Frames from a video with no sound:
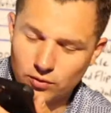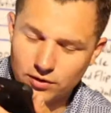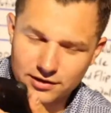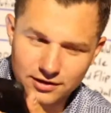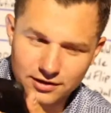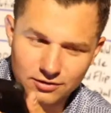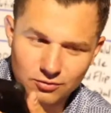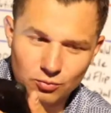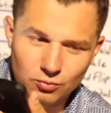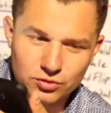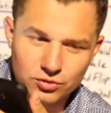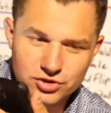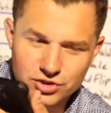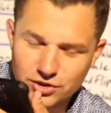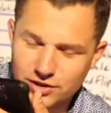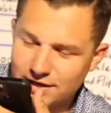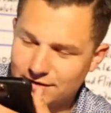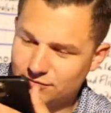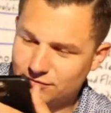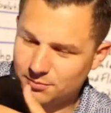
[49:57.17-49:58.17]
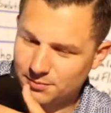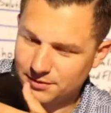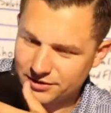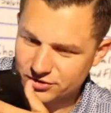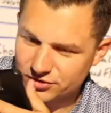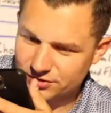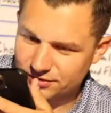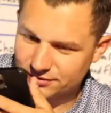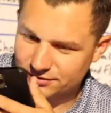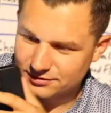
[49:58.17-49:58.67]
What's your
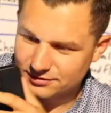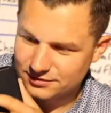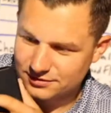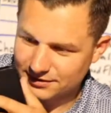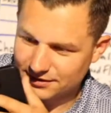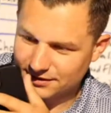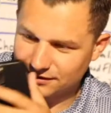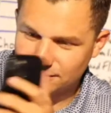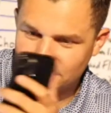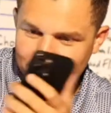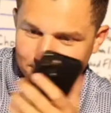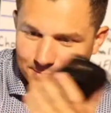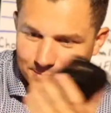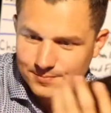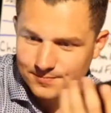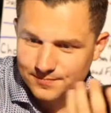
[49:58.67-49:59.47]
affirmation today?